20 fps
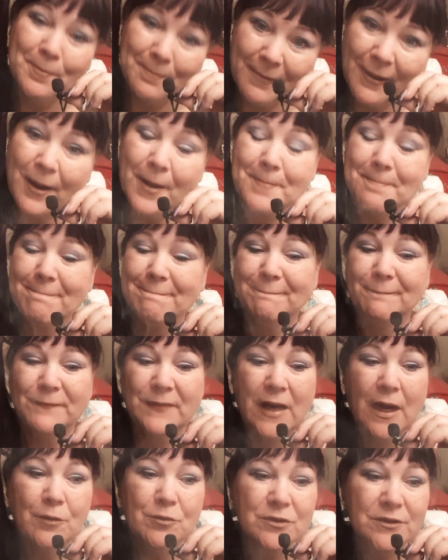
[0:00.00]
but
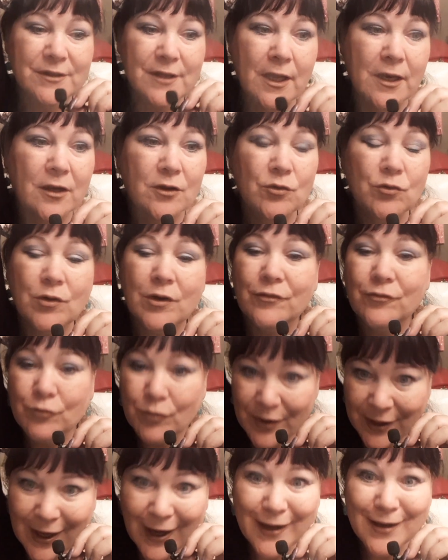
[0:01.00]
I will take it off
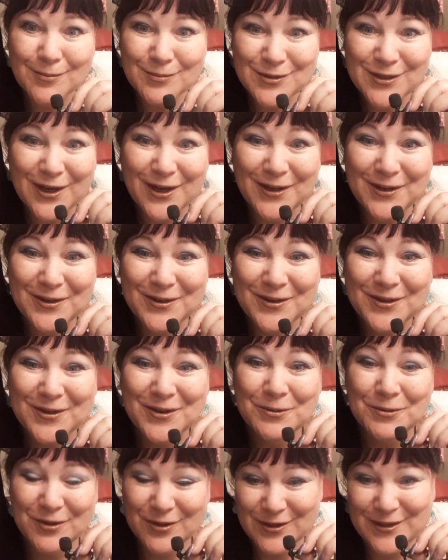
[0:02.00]
when I am done
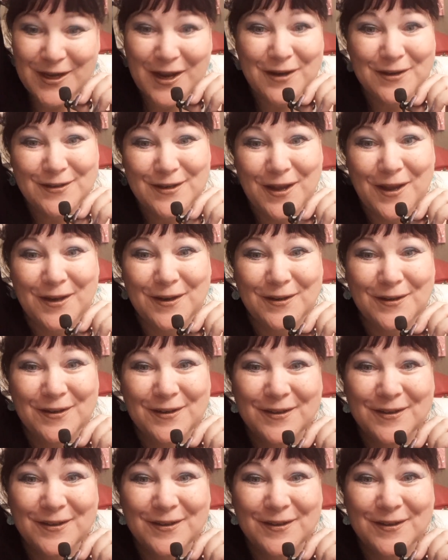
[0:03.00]
with 10:10.